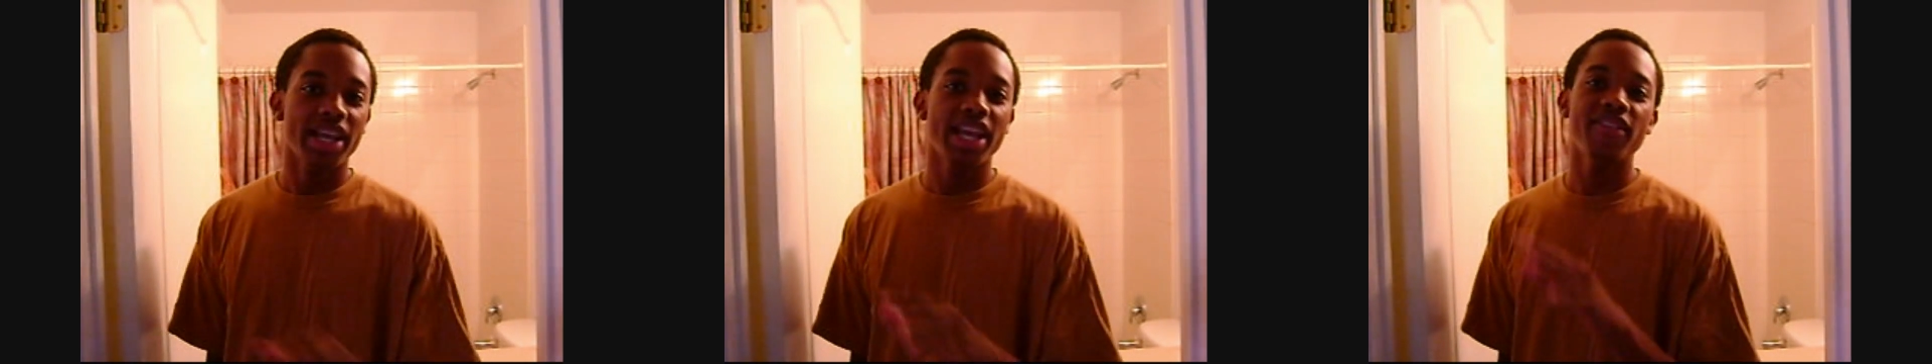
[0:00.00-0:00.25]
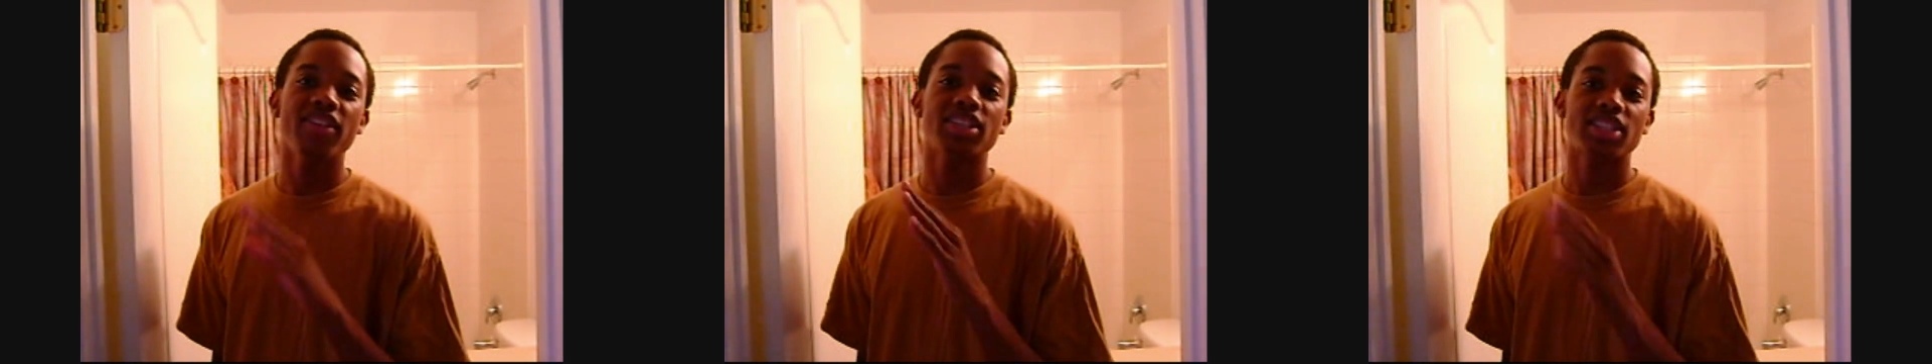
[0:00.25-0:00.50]

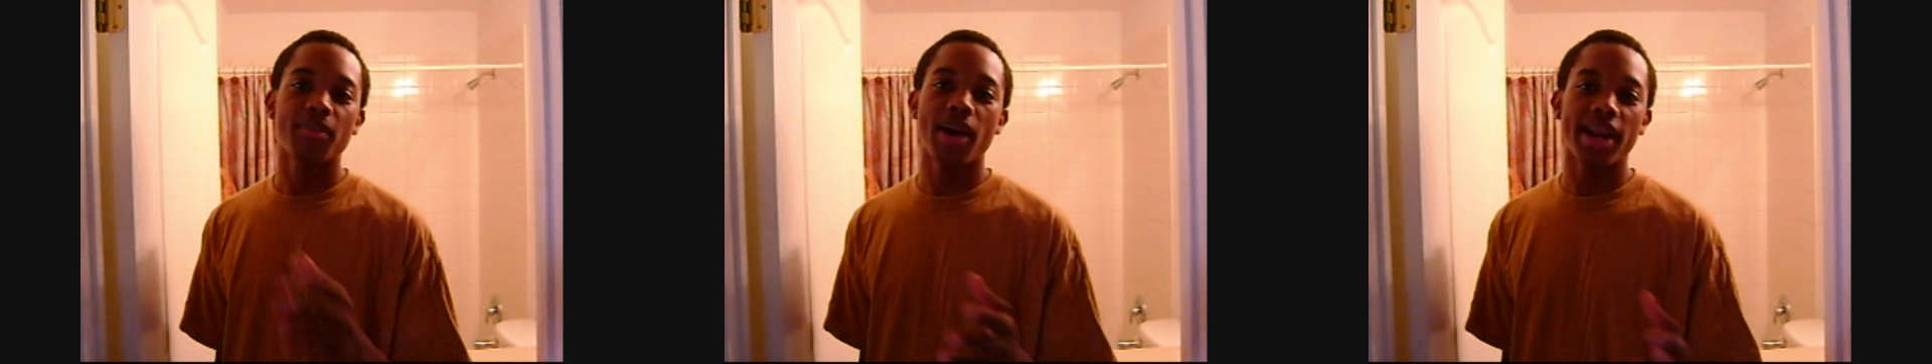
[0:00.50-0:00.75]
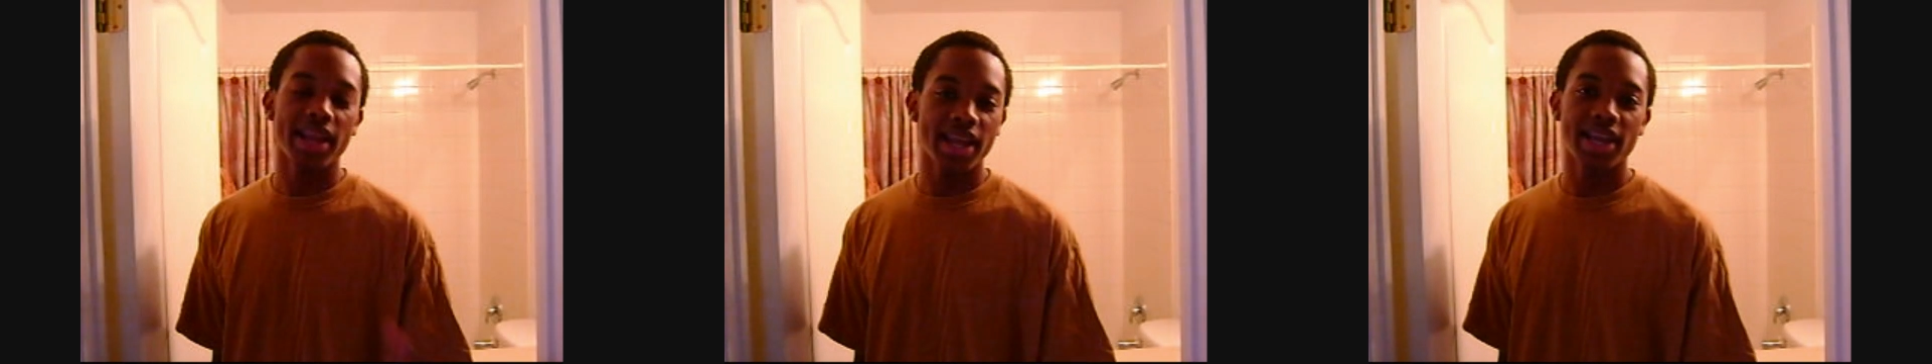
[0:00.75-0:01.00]
Even if
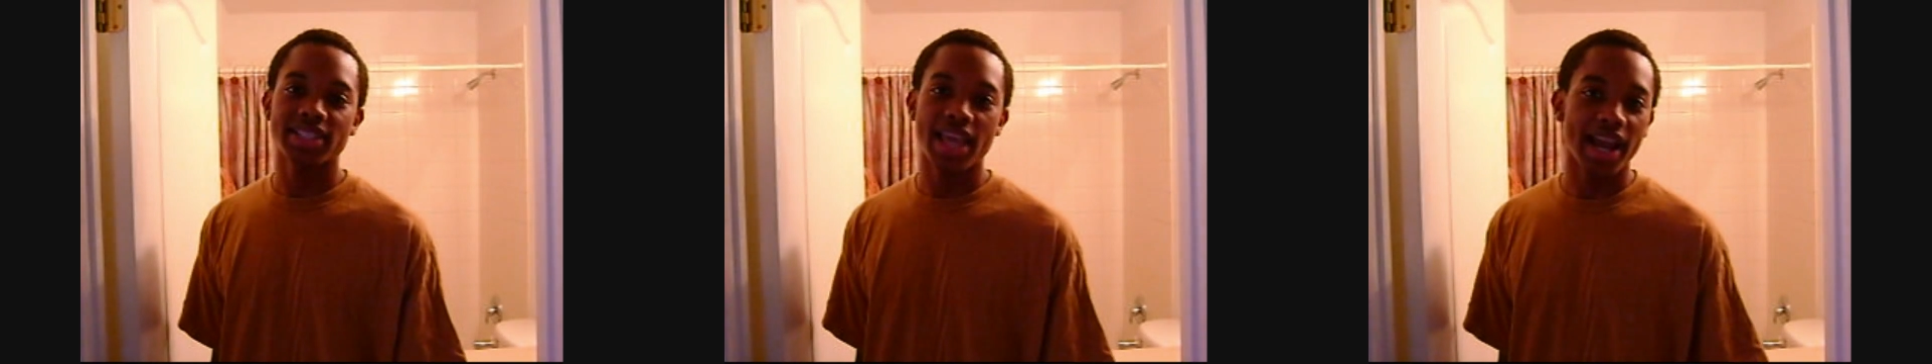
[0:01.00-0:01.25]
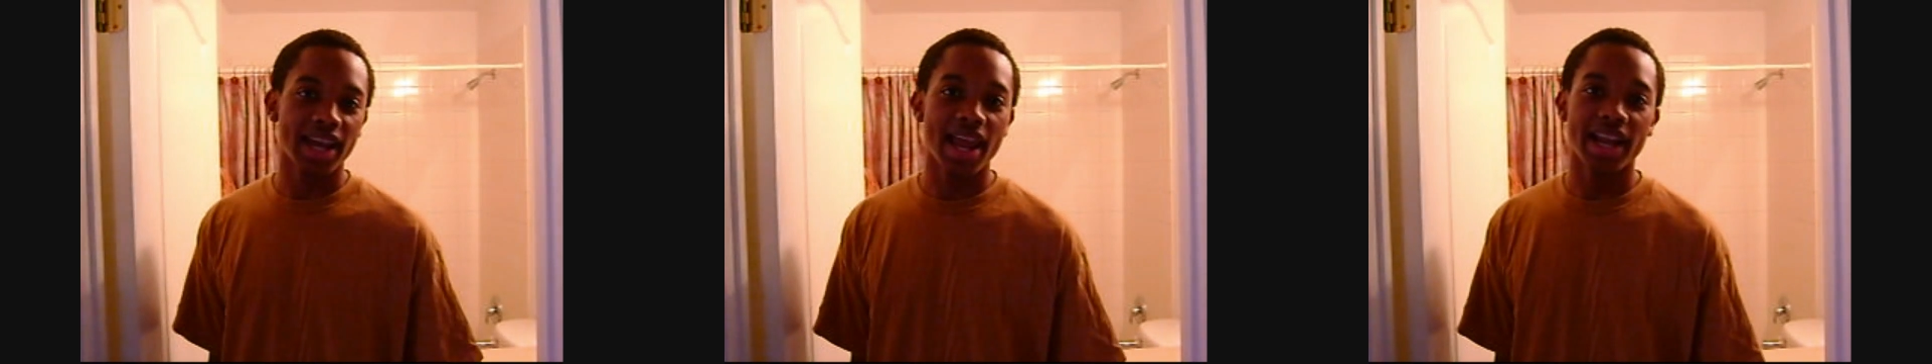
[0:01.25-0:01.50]
somebody is
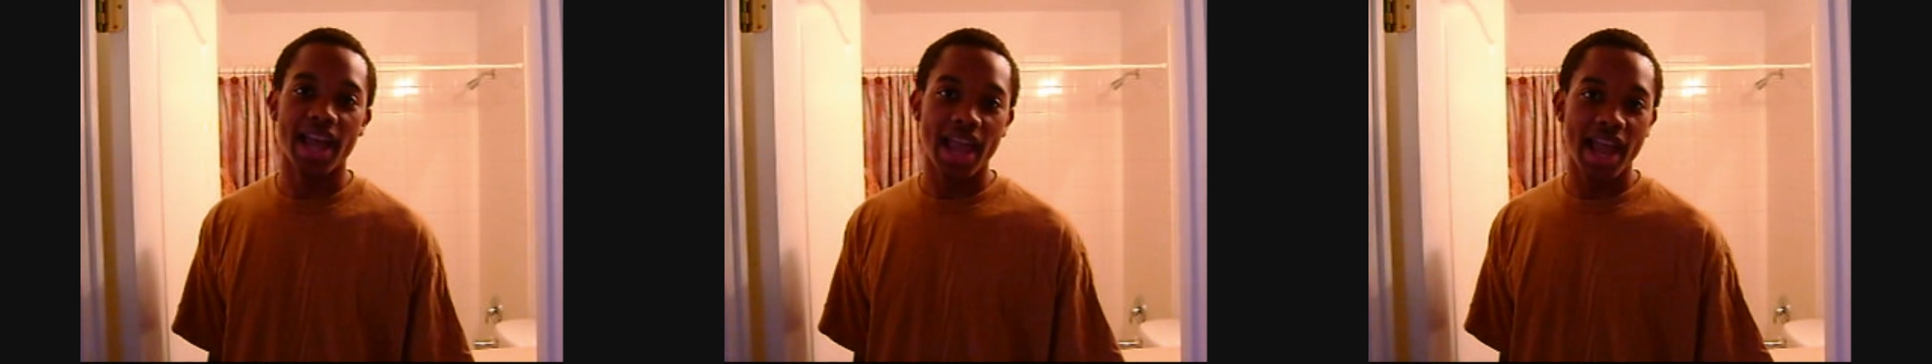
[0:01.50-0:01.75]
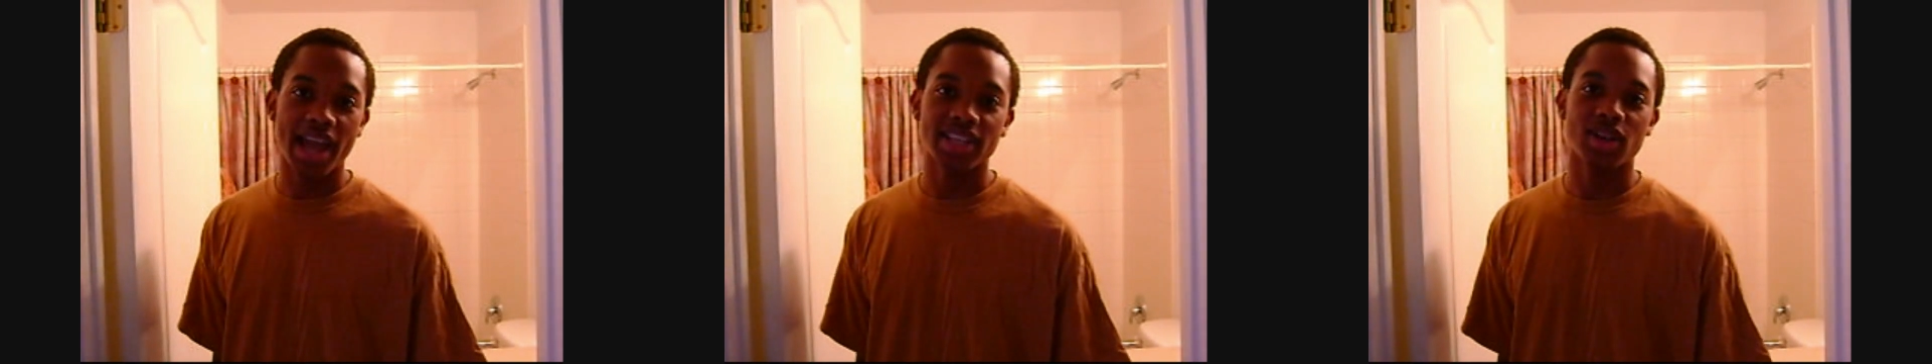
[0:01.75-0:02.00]
acting like an
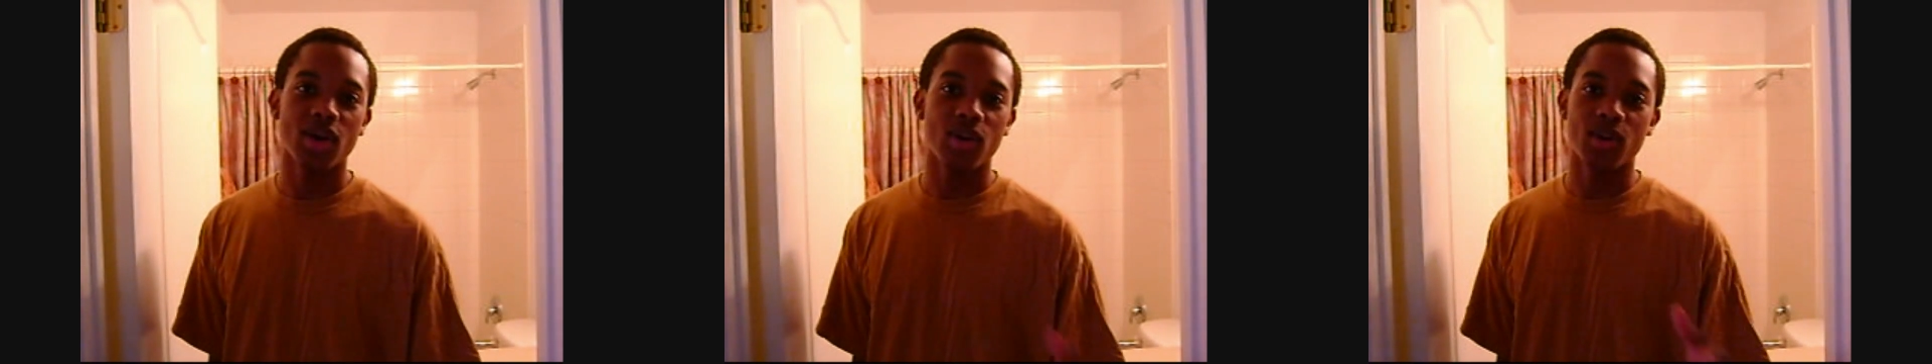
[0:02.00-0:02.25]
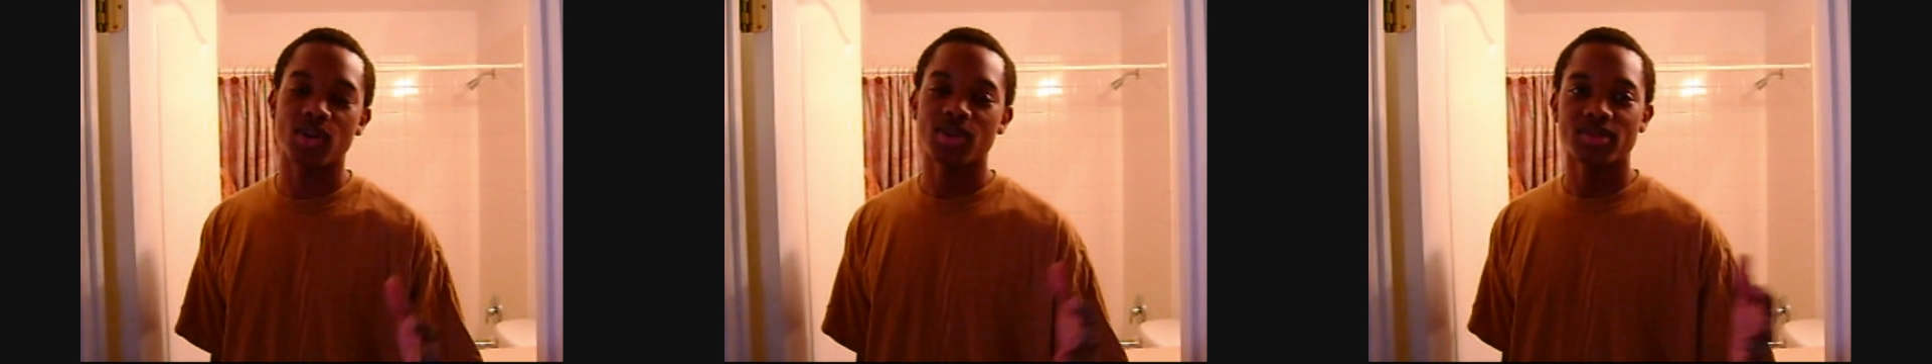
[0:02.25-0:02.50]

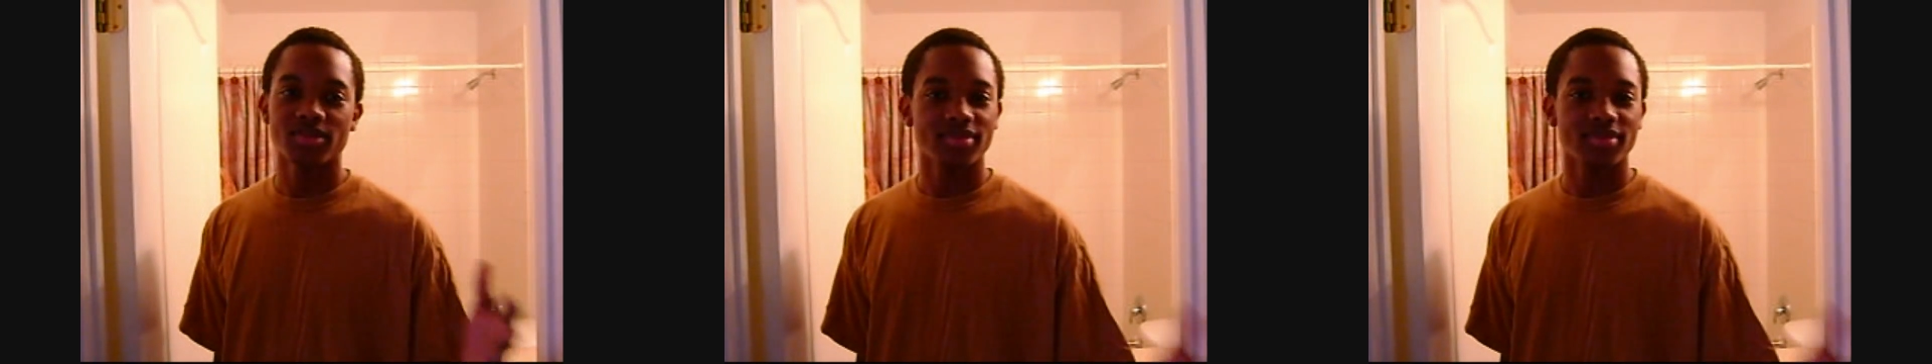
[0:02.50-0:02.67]
asshole,